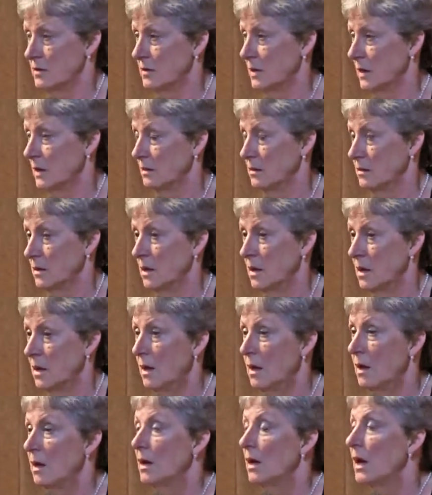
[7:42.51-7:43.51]
state.
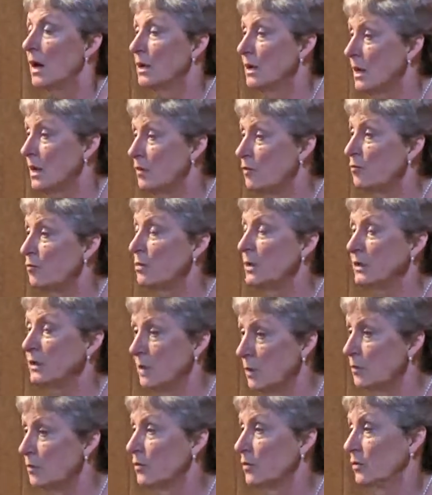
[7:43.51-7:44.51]
And if we
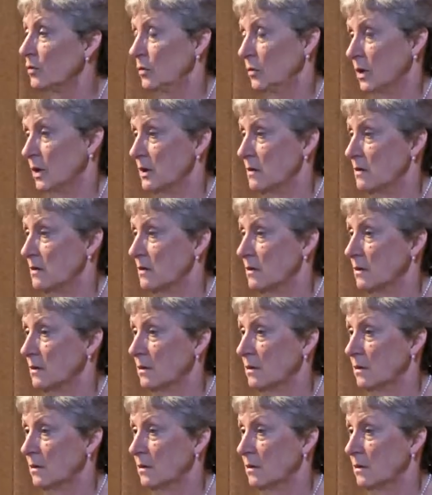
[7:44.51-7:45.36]
don't do this,